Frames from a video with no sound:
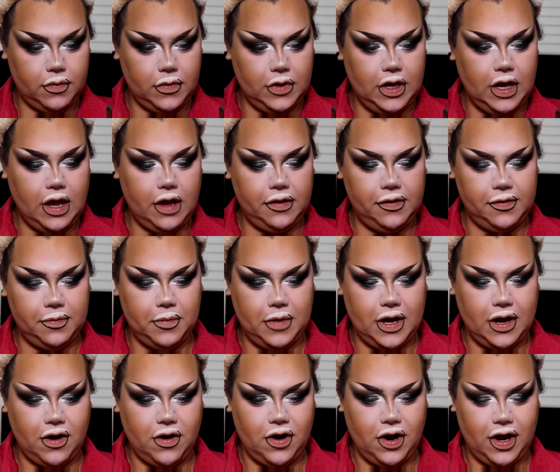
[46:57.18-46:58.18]
Yes,
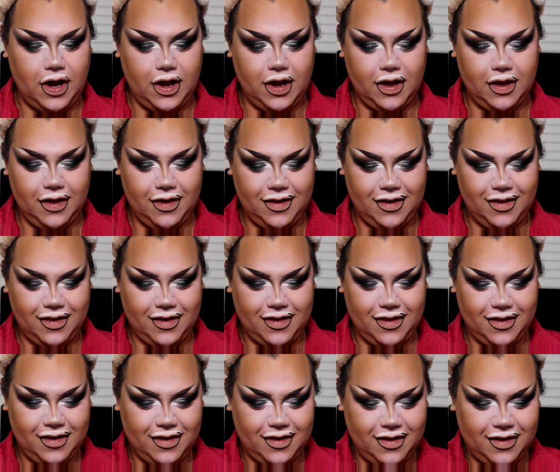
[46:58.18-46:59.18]
Mary.
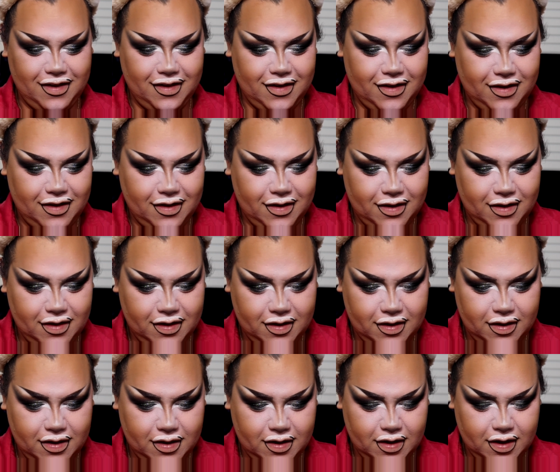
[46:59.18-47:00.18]
What's it to you?
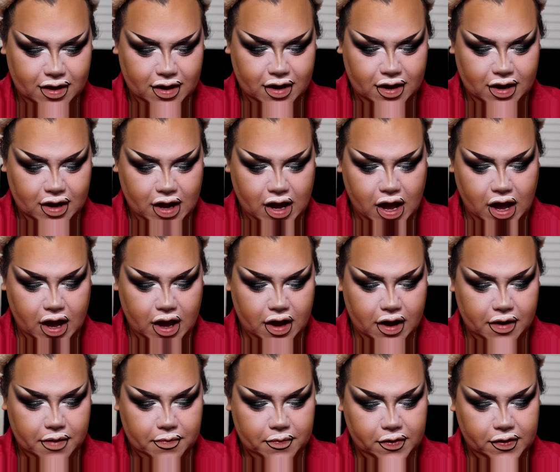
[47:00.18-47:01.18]

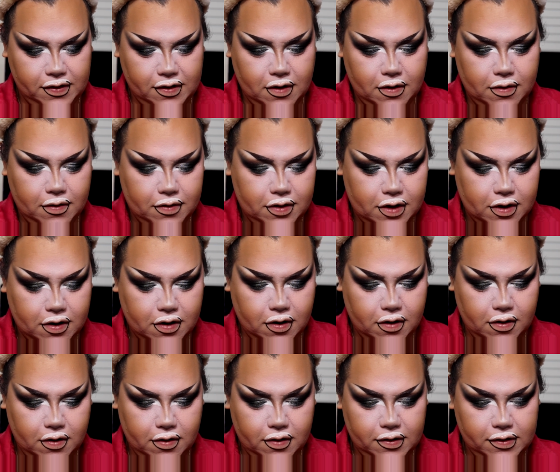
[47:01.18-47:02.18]
Um, so the
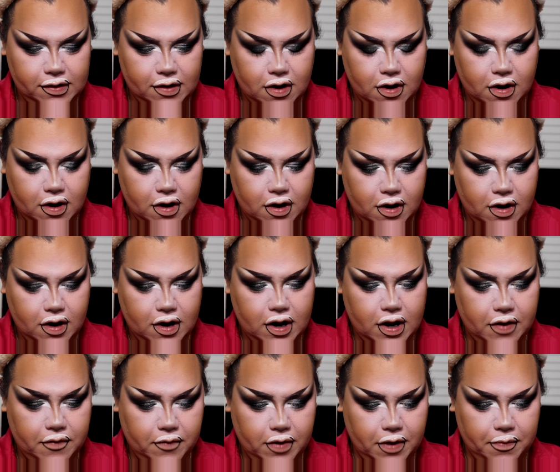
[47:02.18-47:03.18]
girls
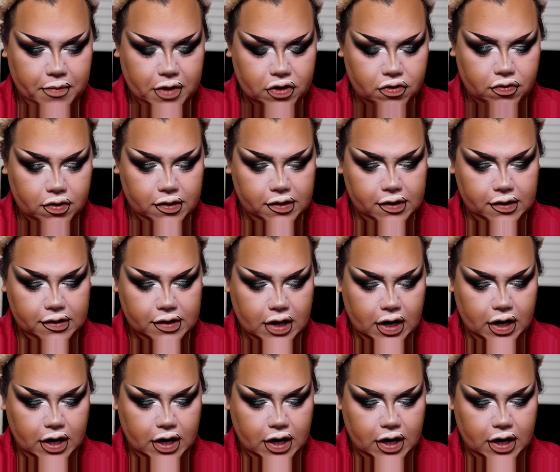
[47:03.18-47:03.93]
are, well, Mistress is